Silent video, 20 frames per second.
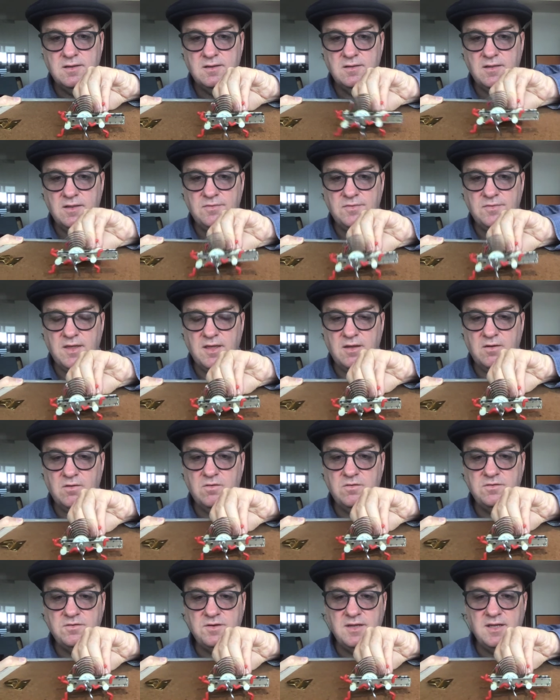Let the
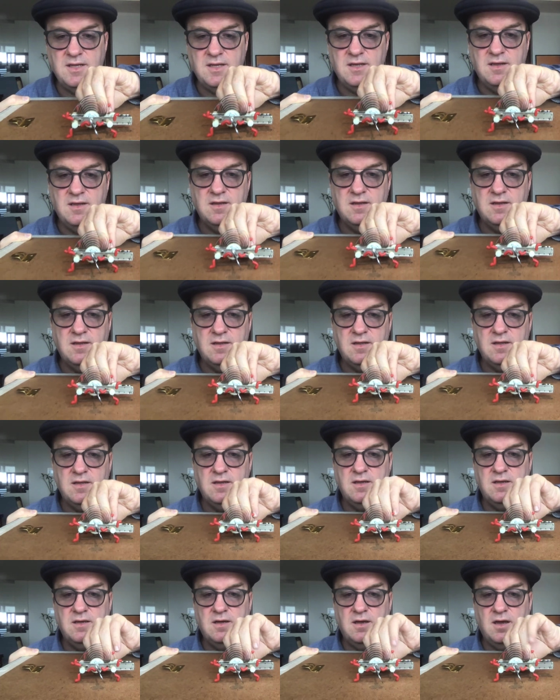energy
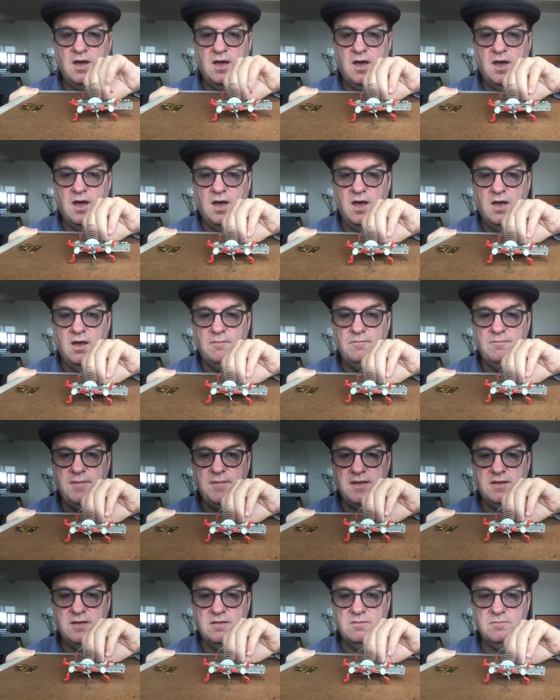
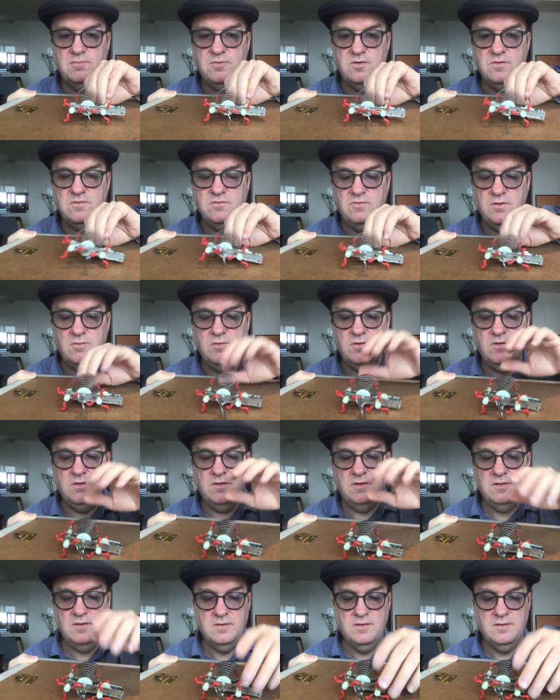make it push forward.